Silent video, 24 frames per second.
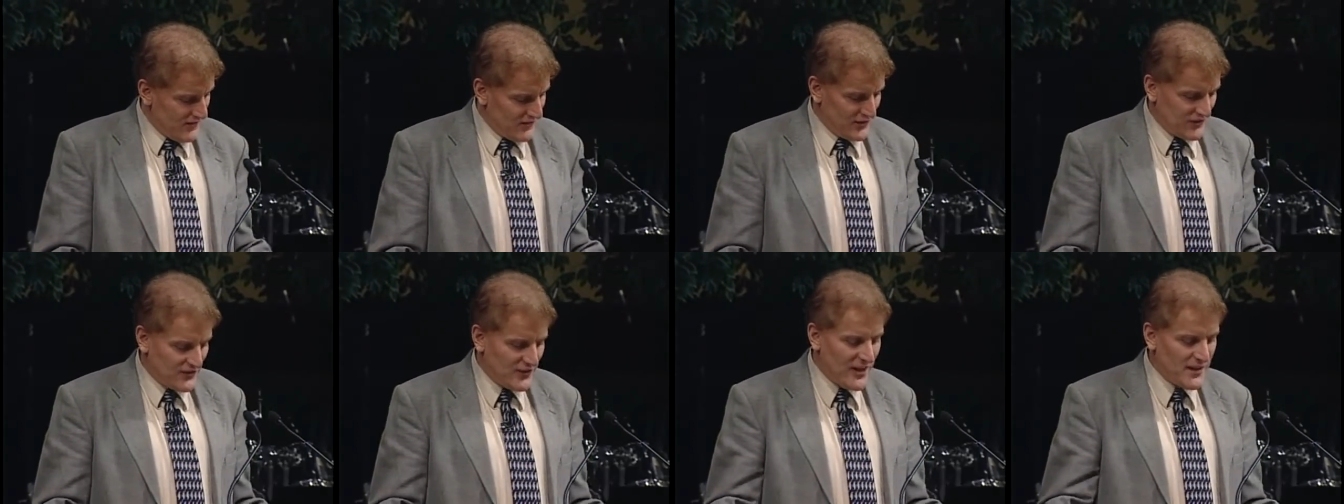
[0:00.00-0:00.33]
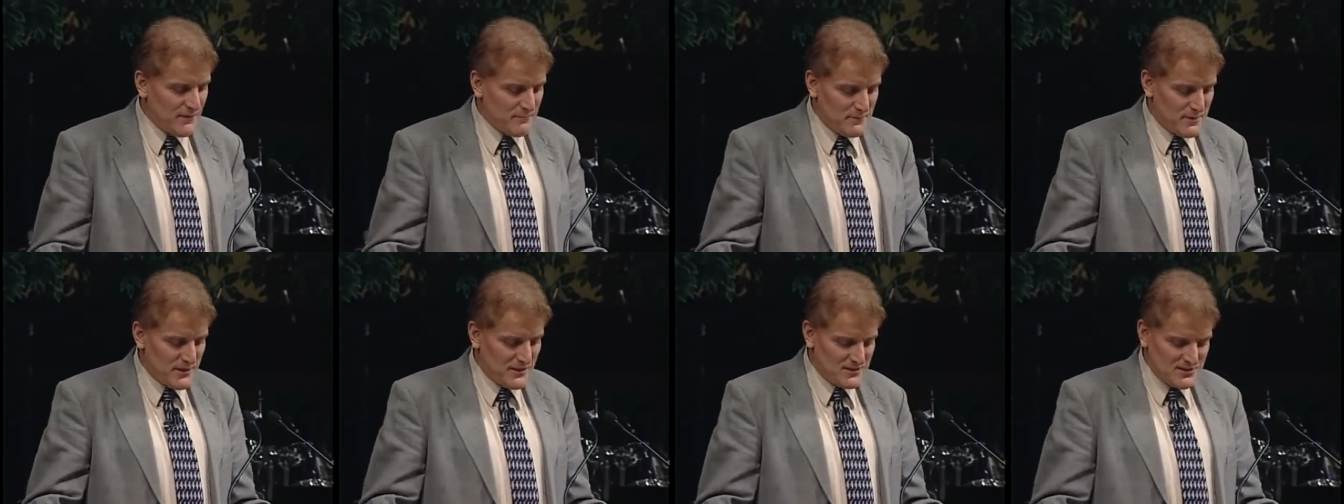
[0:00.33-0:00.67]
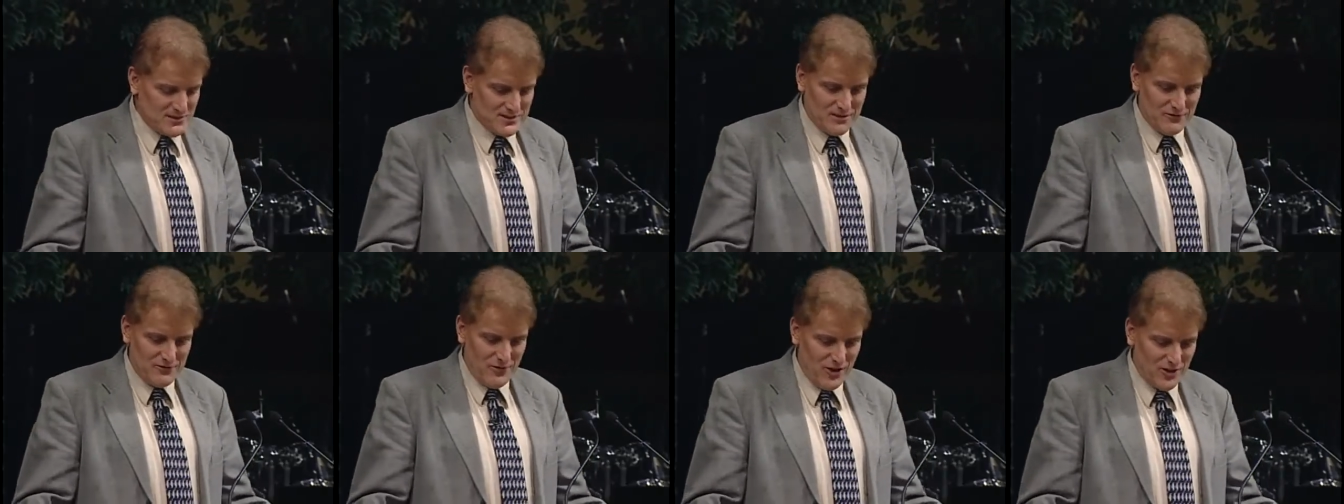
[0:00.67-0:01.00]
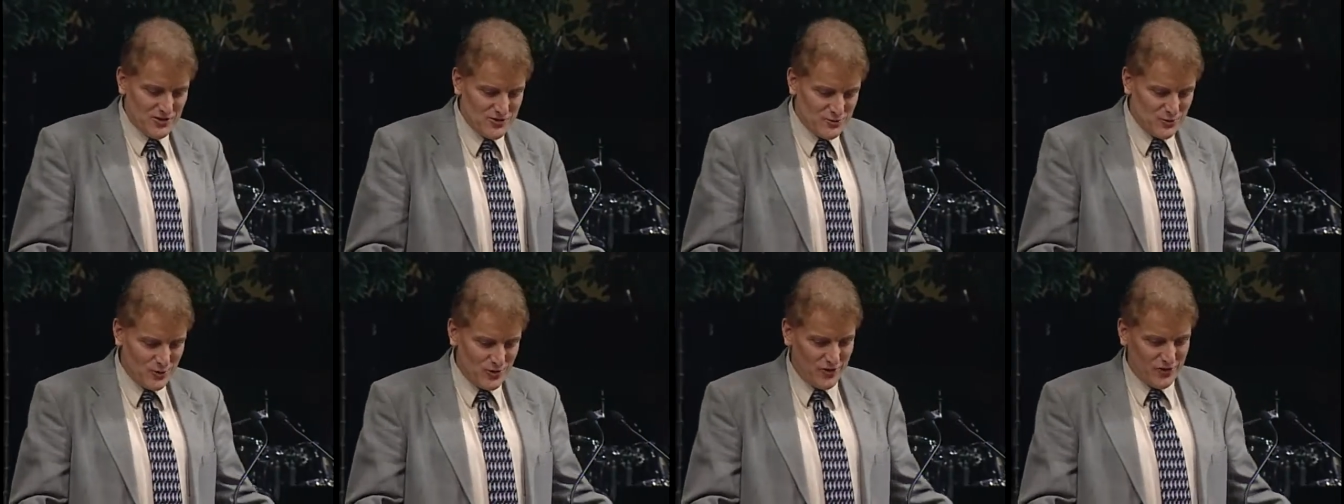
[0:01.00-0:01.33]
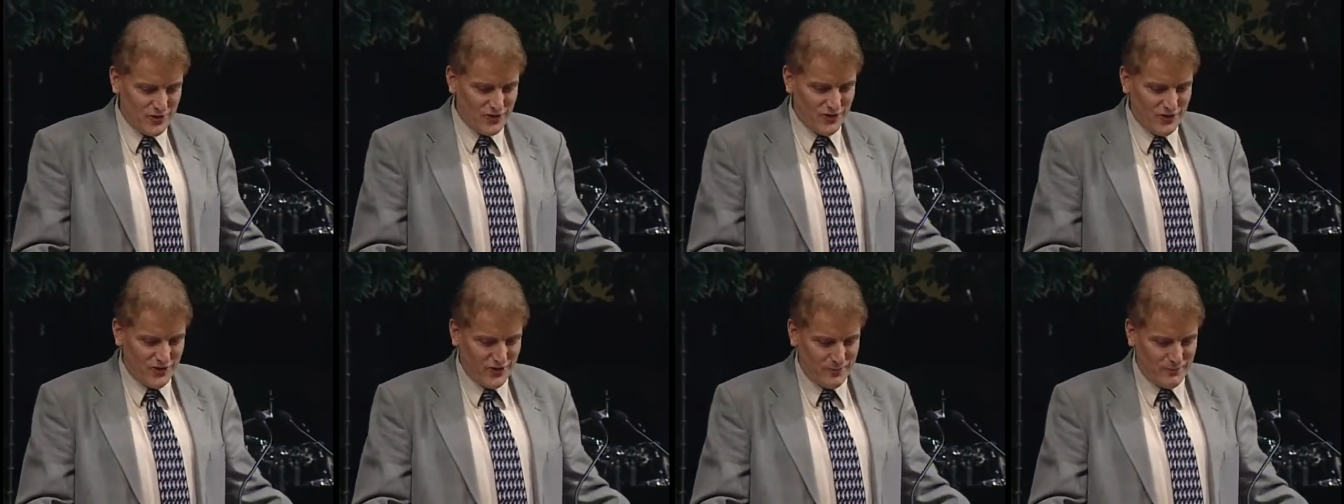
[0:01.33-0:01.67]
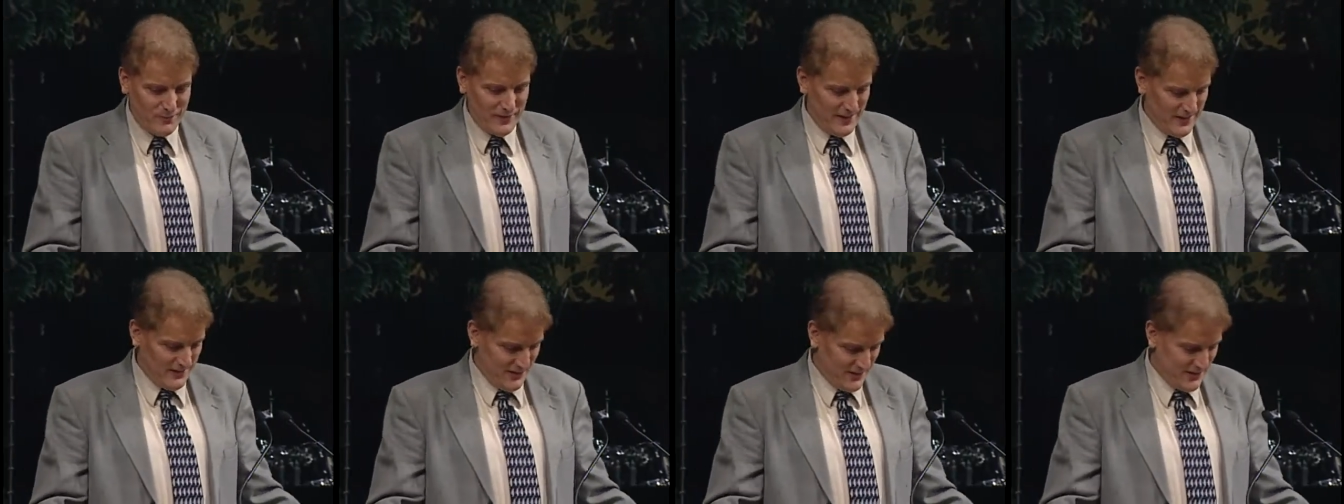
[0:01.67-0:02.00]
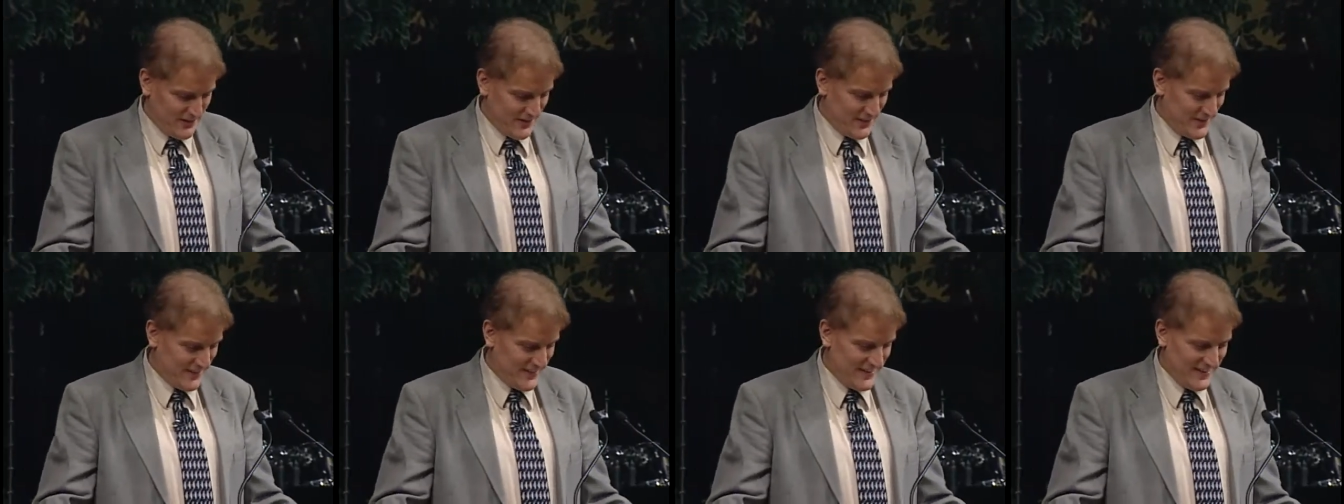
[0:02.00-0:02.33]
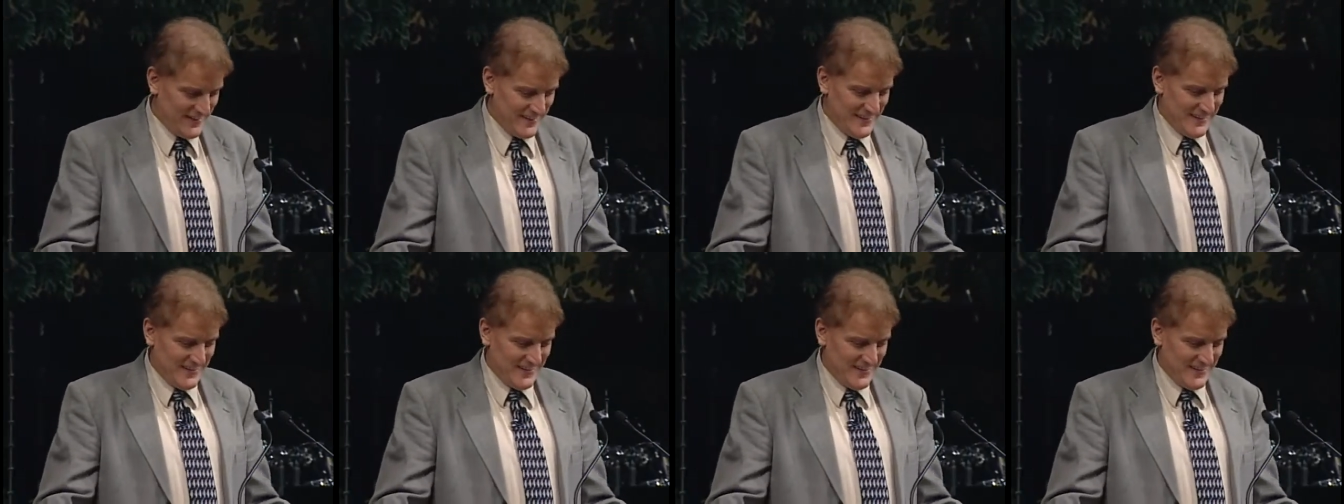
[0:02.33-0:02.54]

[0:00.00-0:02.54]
statements of Oswald Smith